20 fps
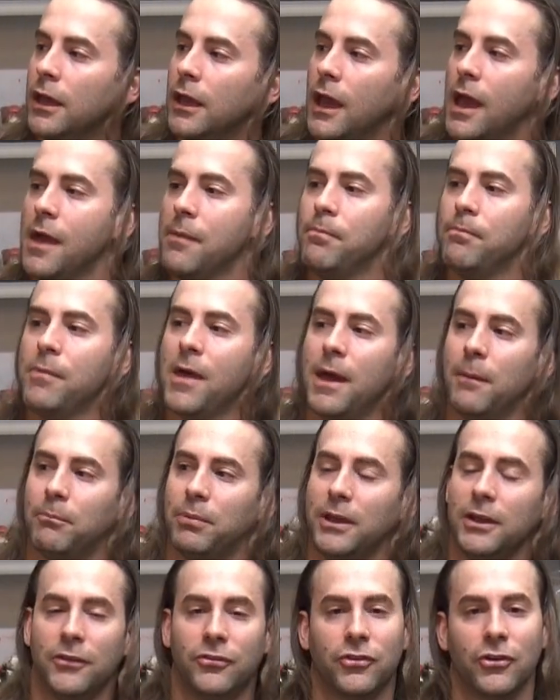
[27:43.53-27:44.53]
and that
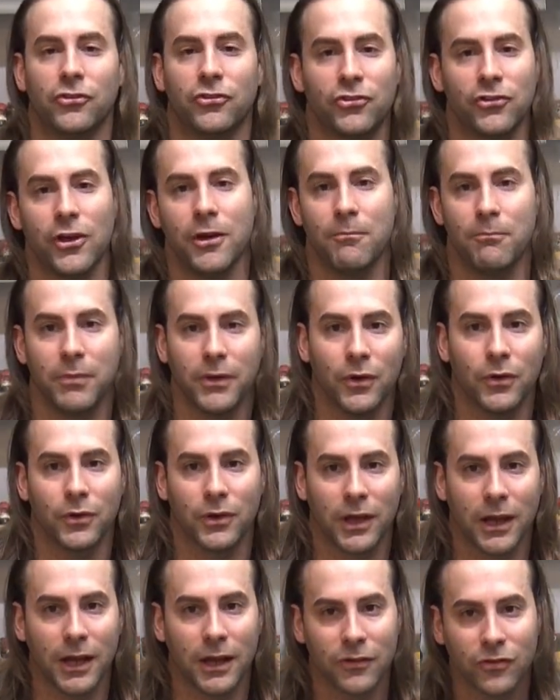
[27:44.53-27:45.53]
piece of shit Bill
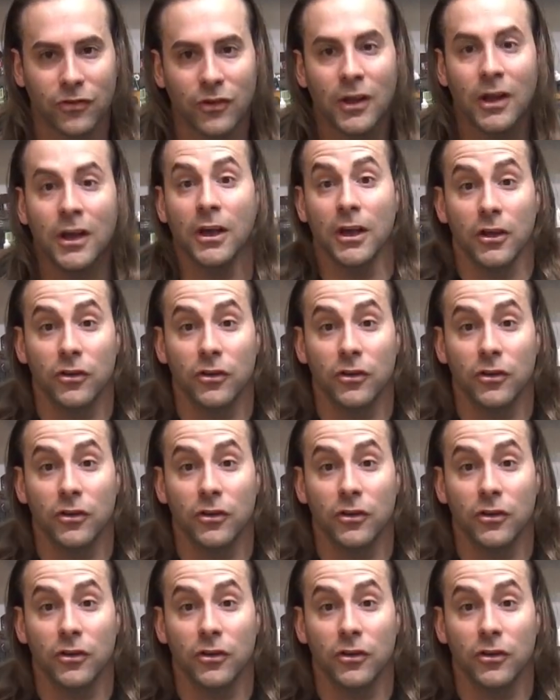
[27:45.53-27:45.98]
Gates.